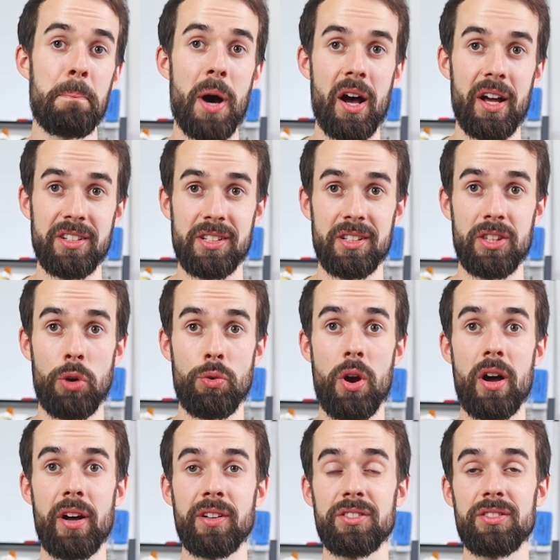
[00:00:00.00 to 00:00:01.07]
But there
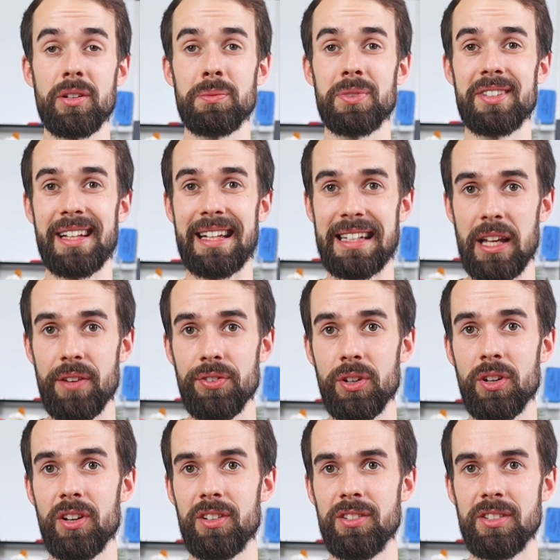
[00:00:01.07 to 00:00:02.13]
are some
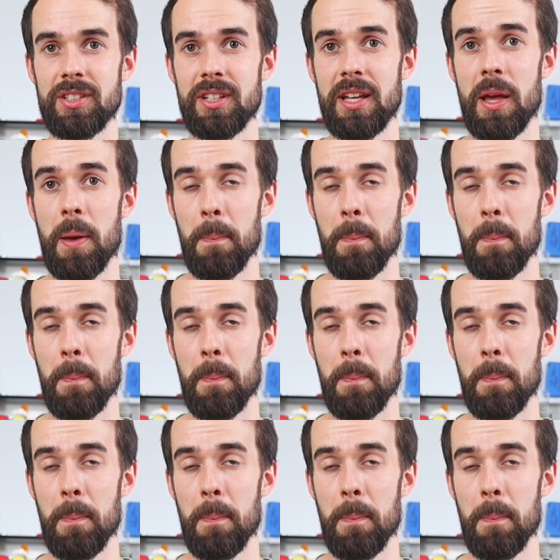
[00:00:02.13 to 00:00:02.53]
significant